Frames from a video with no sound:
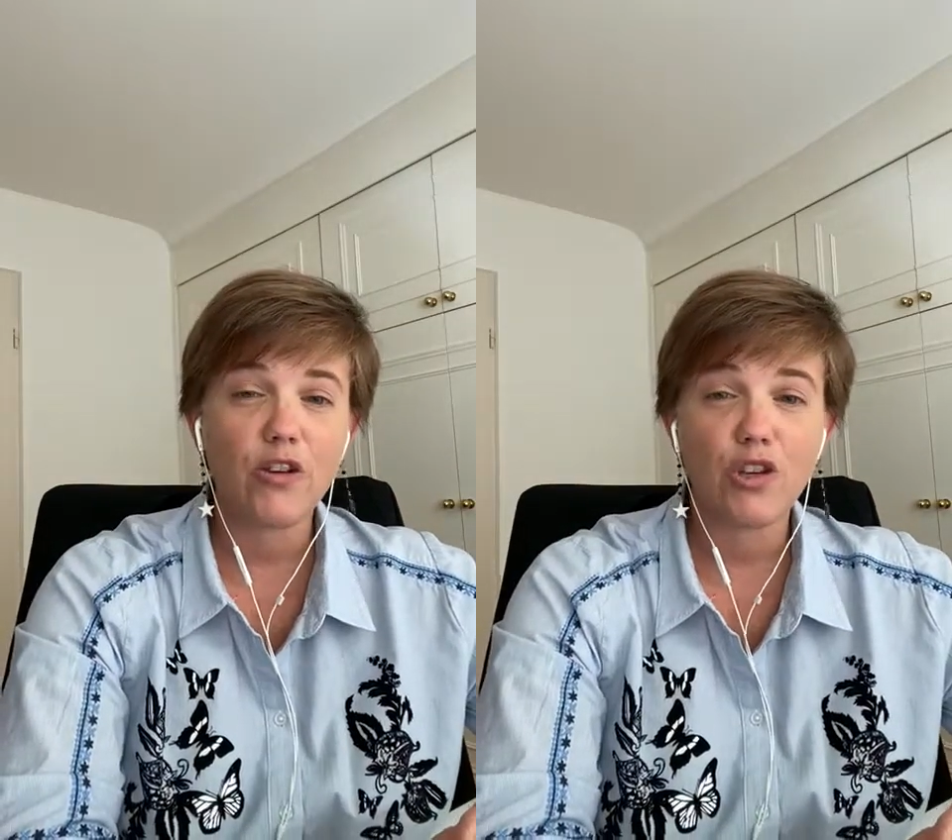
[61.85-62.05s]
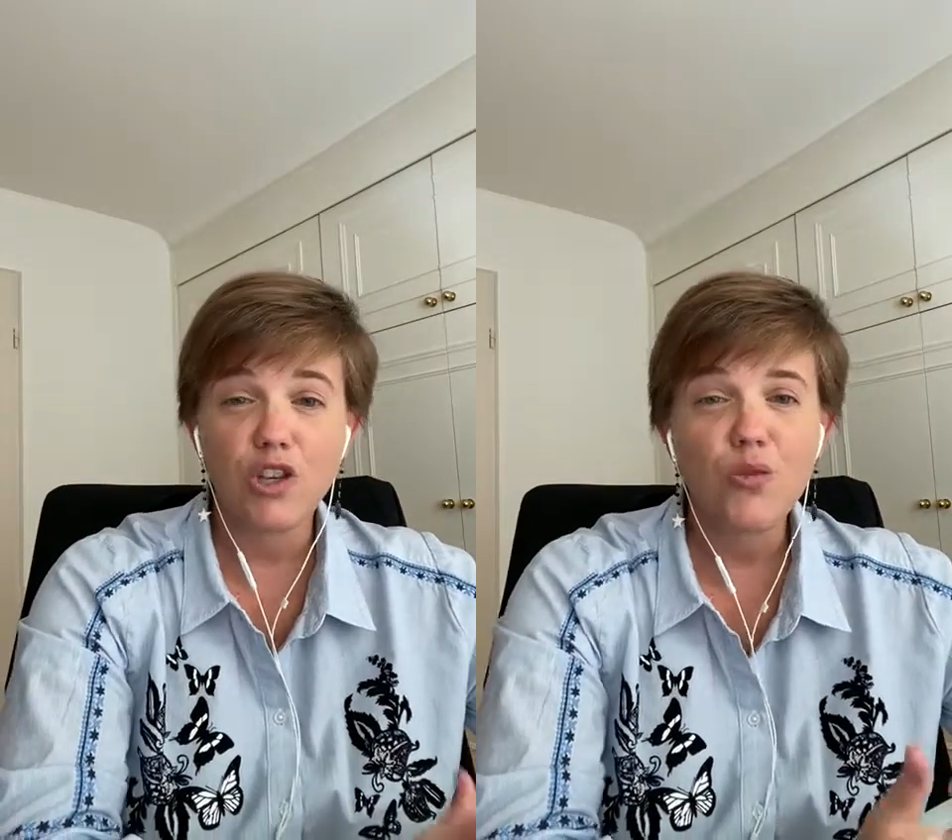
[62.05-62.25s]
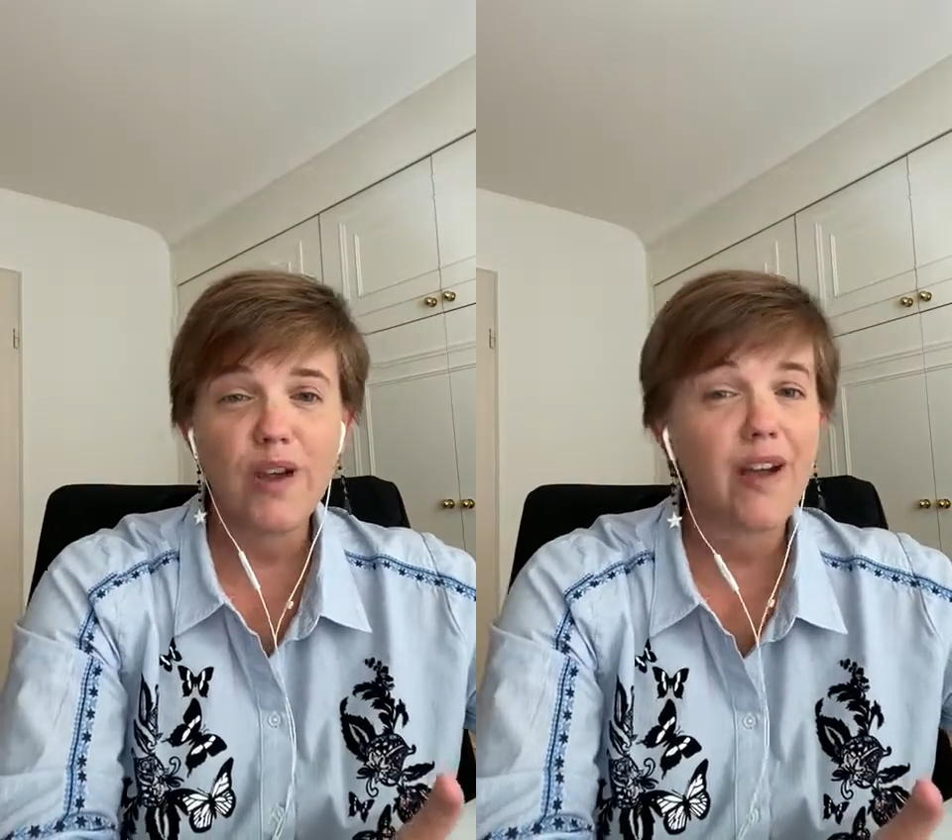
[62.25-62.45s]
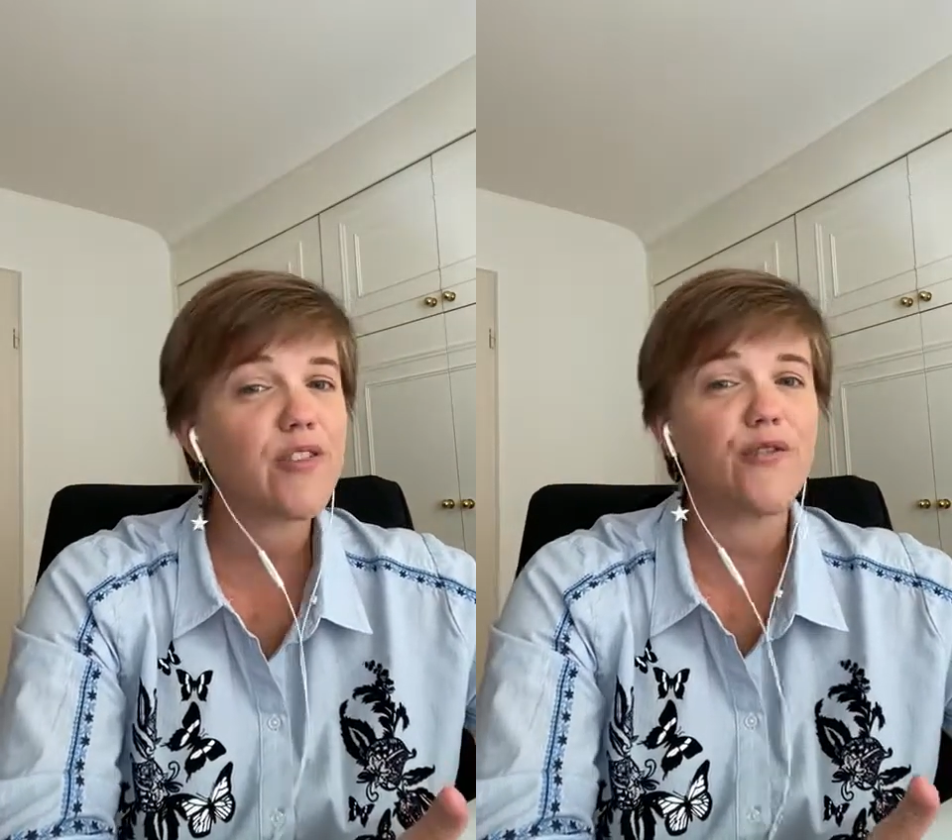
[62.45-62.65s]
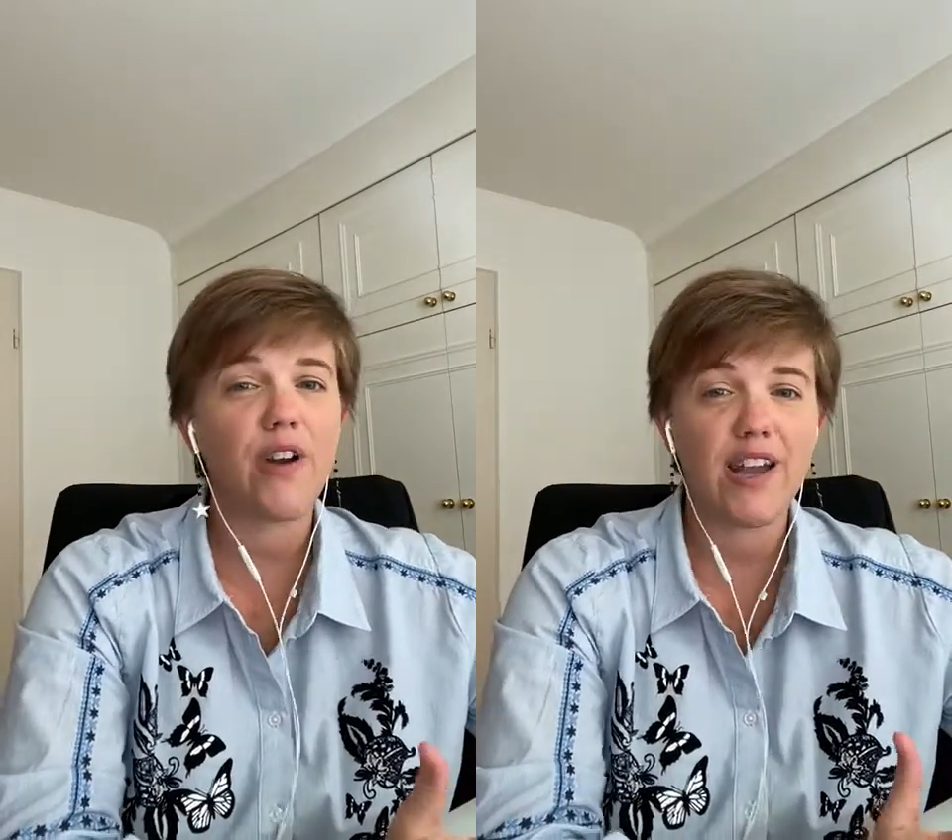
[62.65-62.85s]
you have
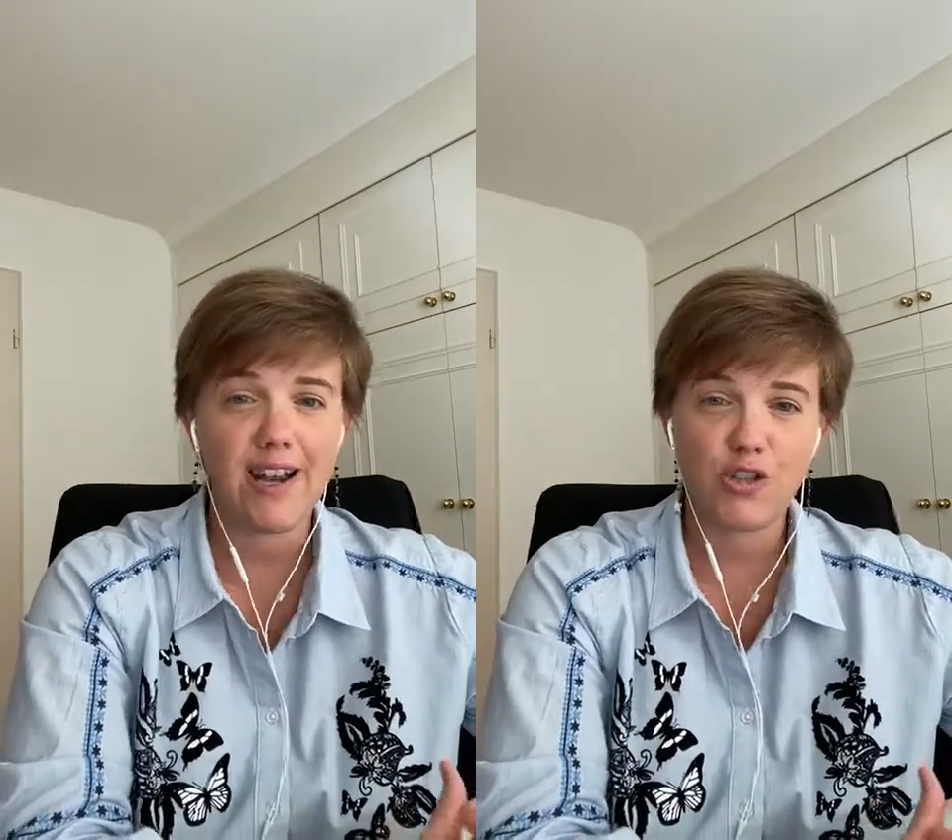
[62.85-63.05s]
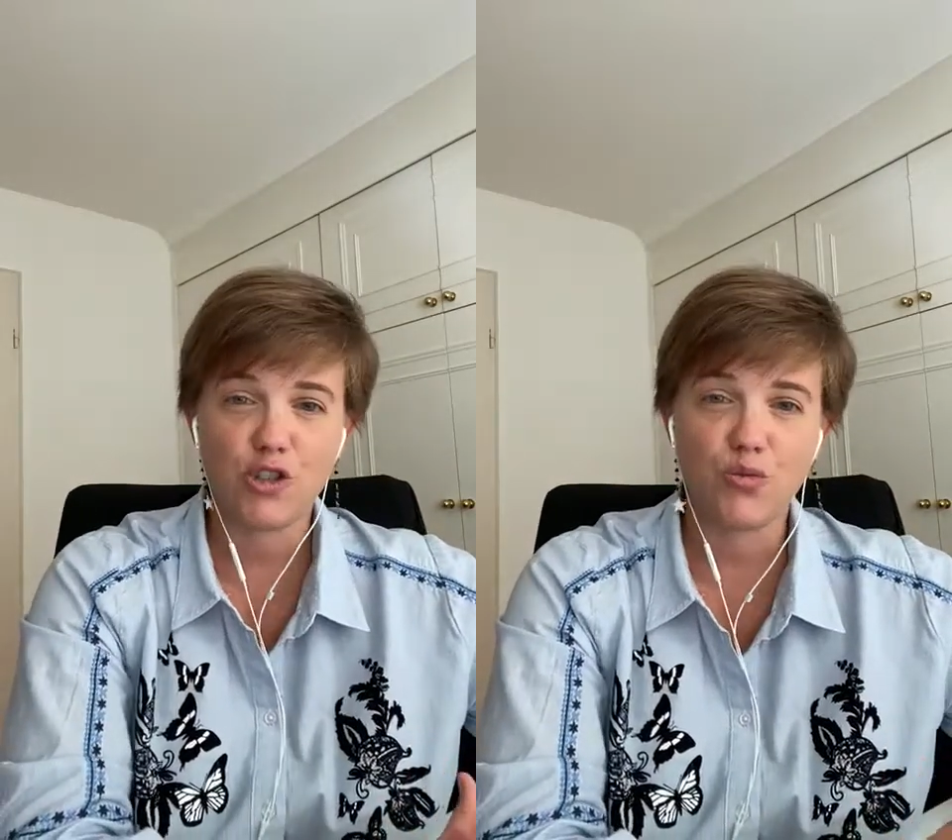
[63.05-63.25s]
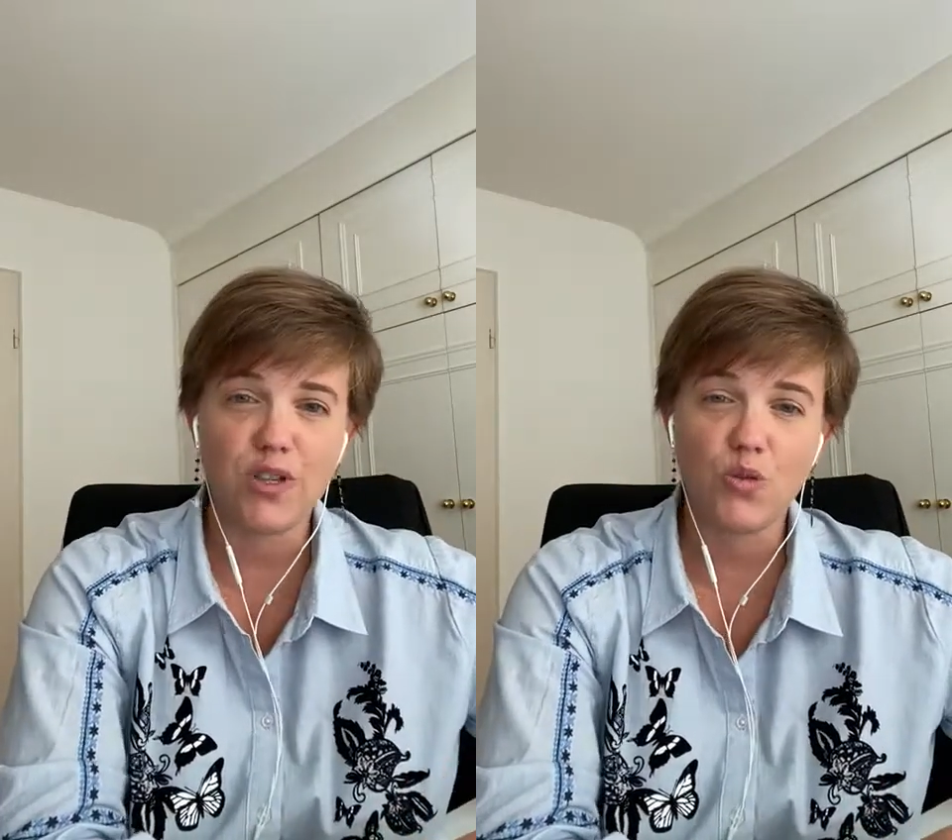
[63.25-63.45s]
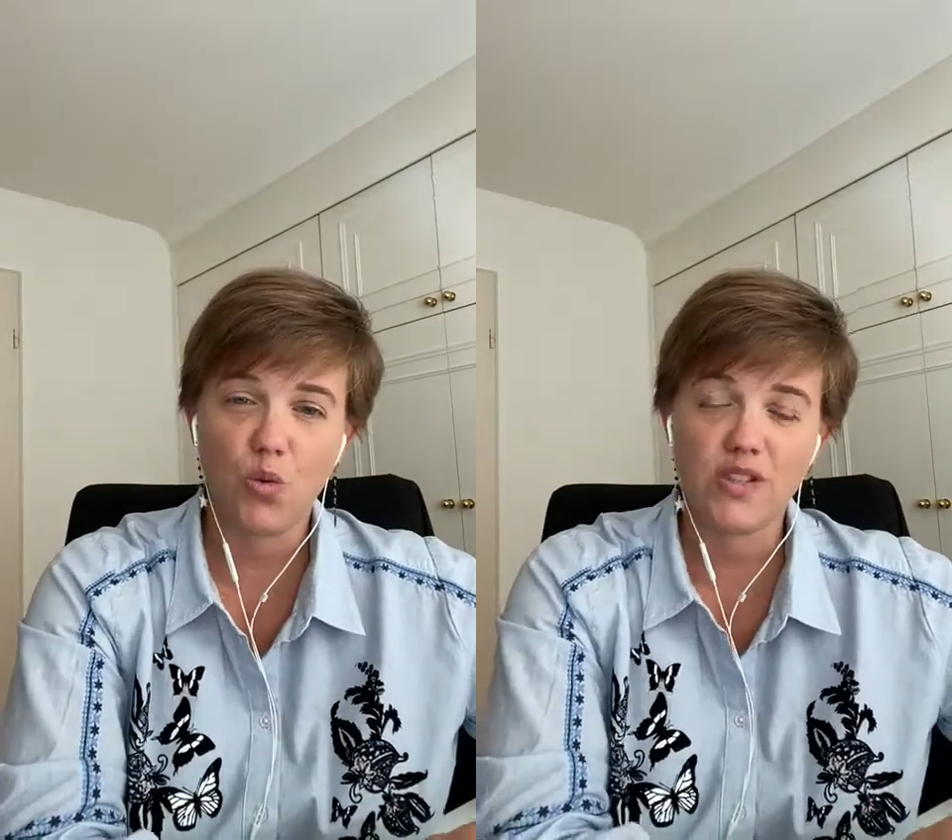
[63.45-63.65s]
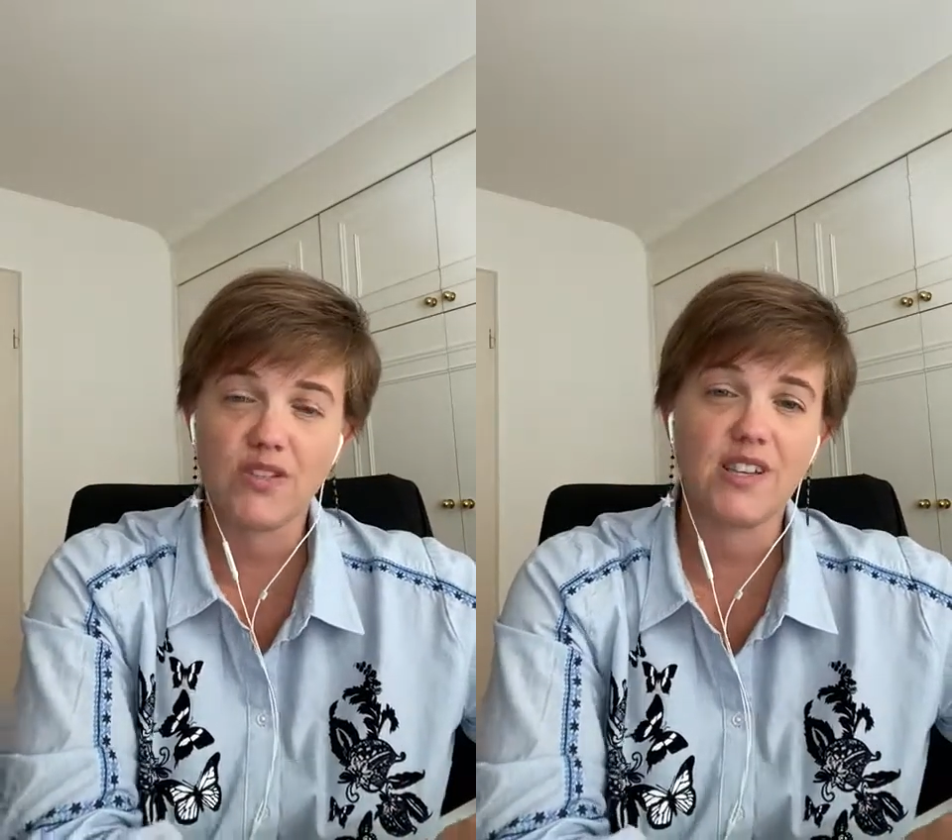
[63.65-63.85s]
the financial
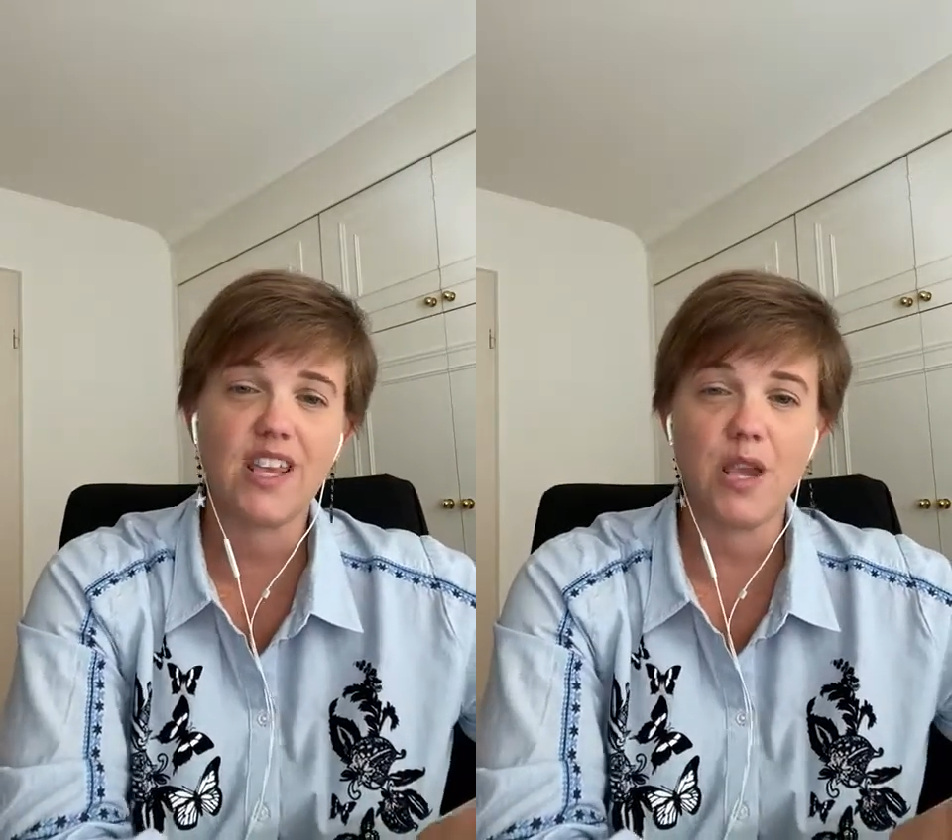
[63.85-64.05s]
resources and